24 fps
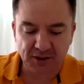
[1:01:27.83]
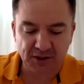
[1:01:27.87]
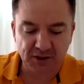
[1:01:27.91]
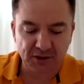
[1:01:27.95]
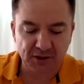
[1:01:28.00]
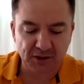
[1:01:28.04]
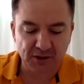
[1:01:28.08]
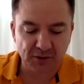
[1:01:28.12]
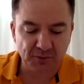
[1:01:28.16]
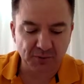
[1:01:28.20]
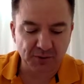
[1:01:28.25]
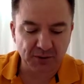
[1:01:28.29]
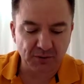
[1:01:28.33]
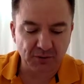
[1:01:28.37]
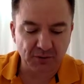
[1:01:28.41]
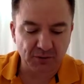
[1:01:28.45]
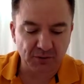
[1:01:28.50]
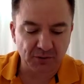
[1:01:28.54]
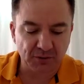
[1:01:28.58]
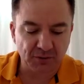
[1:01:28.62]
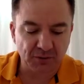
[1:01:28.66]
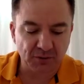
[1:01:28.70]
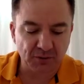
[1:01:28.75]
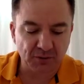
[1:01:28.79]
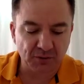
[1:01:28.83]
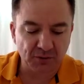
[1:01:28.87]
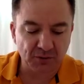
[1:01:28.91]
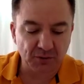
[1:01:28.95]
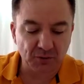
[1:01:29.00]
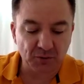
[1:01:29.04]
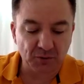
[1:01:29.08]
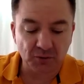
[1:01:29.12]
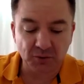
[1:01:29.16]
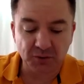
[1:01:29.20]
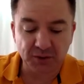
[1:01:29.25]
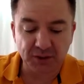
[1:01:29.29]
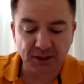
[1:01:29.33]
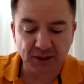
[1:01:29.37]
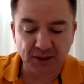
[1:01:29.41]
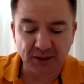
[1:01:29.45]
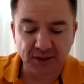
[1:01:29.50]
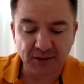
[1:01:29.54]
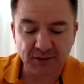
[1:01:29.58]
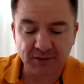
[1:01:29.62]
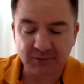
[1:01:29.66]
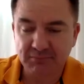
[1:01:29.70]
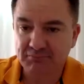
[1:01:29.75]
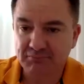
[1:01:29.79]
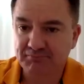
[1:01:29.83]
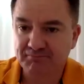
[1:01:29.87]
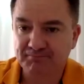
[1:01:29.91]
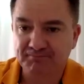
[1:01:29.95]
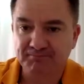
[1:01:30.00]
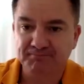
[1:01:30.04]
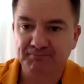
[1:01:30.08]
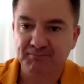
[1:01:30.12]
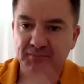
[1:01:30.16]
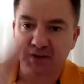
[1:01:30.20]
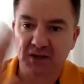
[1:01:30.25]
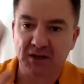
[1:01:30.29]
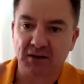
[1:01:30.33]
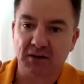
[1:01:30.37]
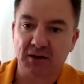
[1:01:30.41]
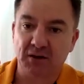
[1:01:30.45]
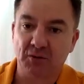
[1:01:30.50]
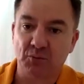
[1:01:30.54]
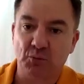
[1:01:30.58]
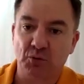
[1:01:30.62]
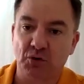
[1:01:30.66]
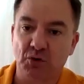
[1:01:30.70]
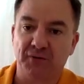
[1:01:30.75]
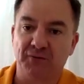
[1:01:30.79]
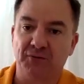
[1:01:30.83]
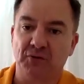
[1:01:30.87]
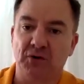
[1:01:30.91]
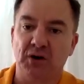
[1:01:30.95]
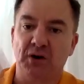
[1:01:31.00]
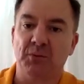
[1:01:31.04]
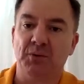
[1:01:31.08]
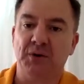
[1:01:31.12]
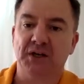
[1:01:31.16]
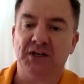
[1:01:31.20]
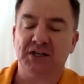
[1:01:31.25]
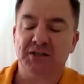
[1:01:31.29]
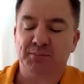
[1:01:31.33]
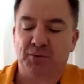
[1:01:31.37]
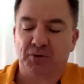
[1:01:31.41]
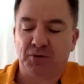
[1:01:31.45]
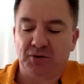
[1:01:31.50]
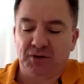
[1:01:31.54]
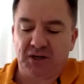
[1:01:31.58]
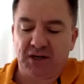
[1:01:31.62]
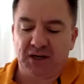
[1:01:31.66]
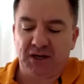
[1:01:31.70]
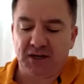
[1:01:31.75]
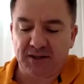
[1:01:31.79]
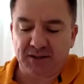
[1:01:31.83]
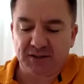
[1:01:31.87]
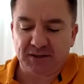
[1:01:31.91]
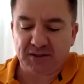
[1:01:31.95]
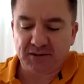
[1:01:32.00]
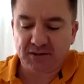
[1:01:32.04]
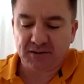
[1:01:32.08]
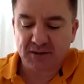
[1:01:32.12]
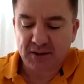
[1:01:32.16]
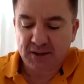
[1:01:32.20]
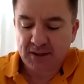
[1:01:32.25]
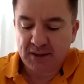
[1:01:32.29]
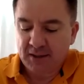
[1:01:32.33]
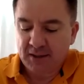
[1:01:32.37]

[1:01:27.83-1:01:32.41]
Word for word: you know that we are on on all the wherever anyone gets podcasts